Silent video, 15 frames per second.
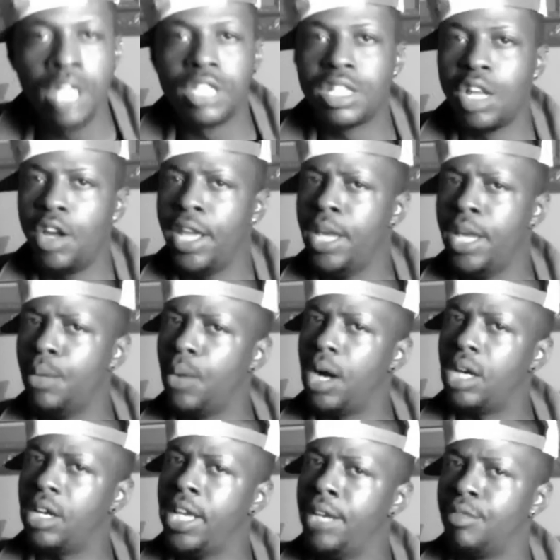So
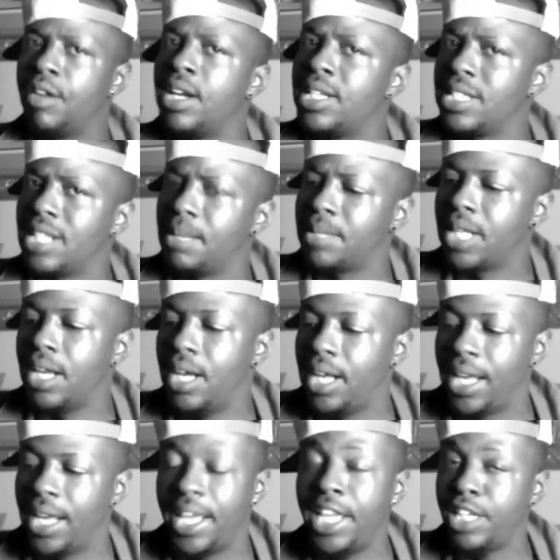he runs up to
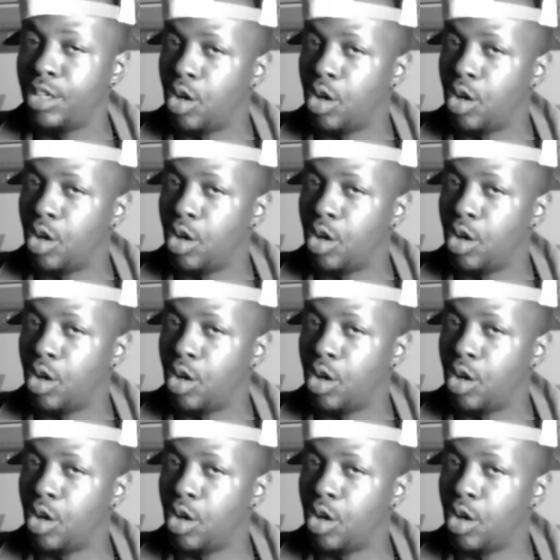her and he